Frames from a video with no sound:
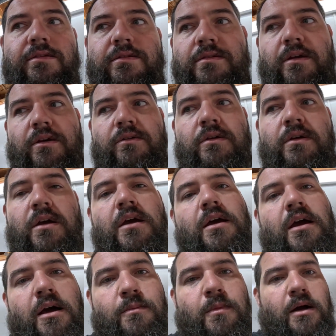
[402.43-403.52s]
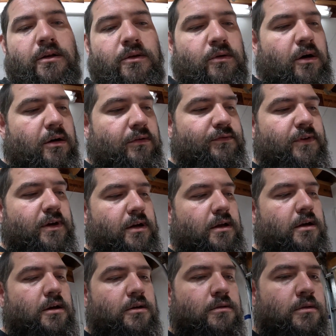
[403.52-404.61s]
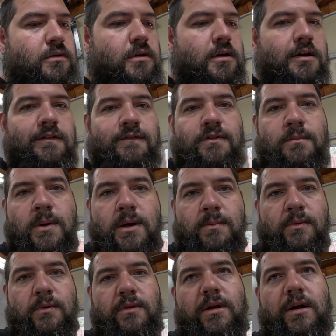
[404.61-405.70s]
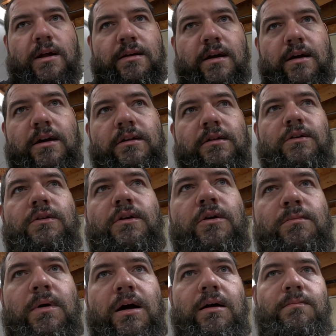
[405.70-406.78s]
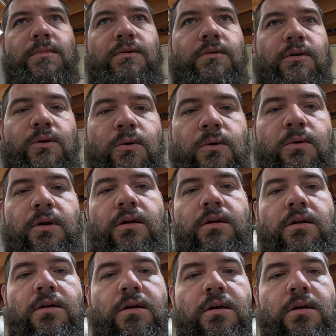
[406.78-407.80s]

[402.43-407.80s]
So I might do a whole video if the people that I take it to don't mind me recording,